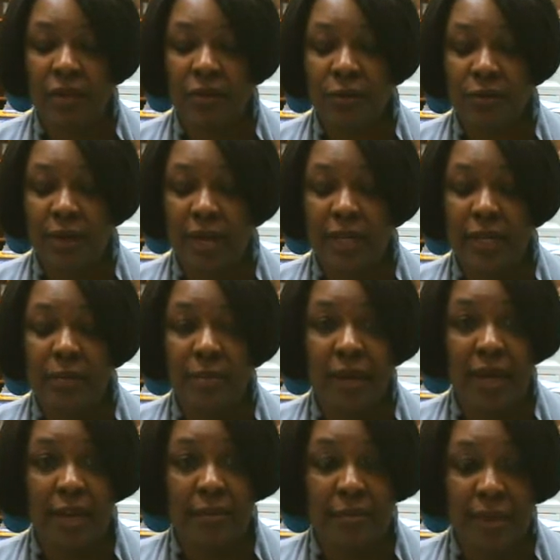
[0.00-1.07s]
Create a
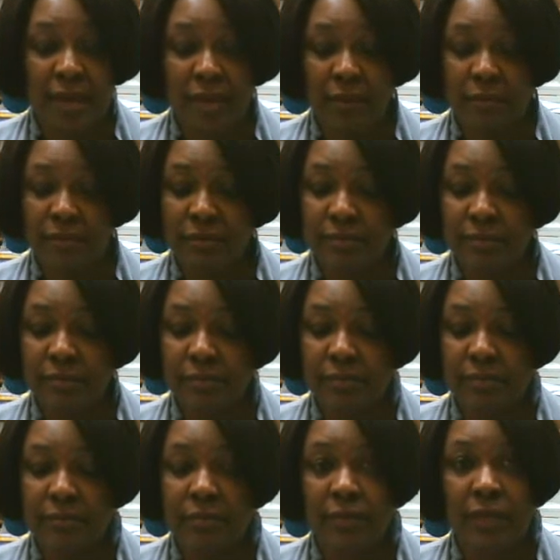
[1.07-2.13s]
mind map,
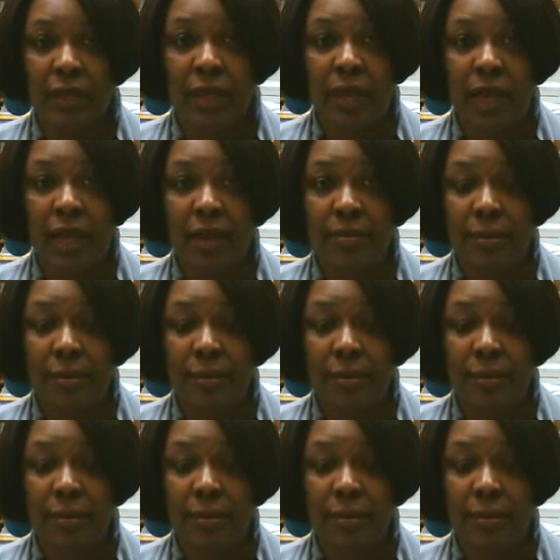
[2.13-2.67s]
a